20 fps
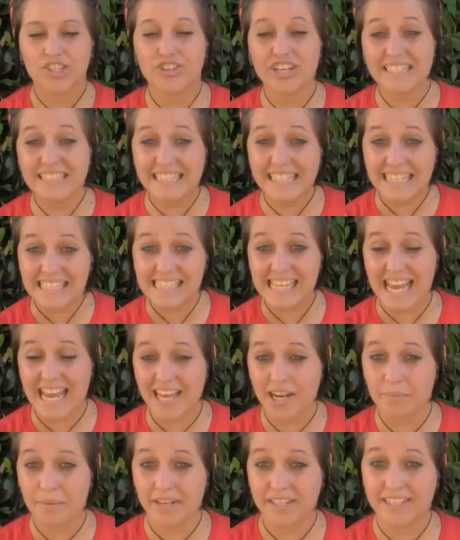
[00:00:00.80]
Three things I
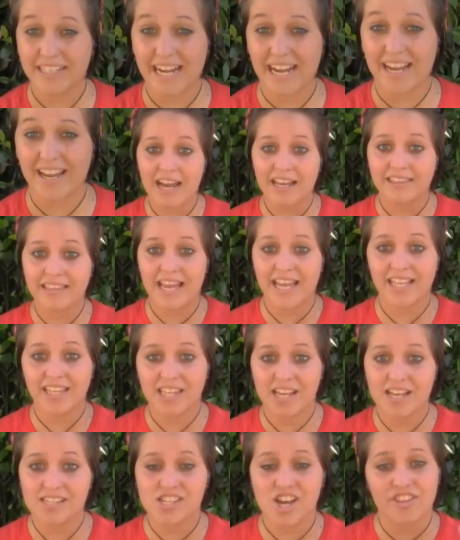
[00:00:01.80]
hate about a guy that he
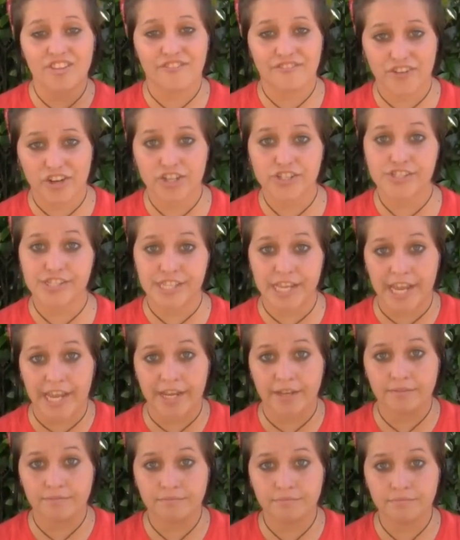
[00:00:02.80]
does on the first
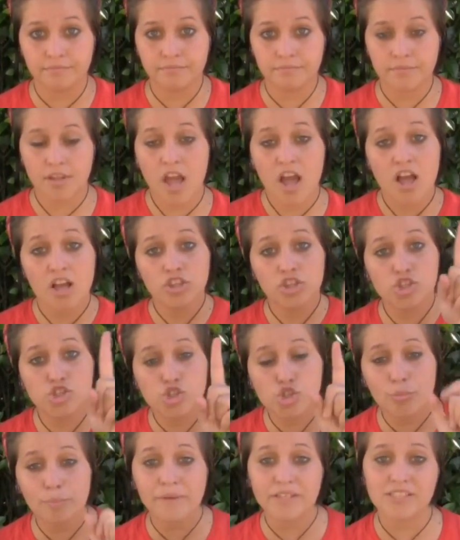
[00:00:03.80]
date. The
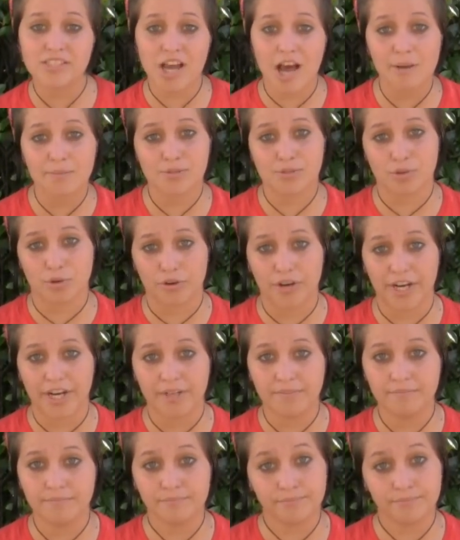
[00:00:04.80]
stupid sob story.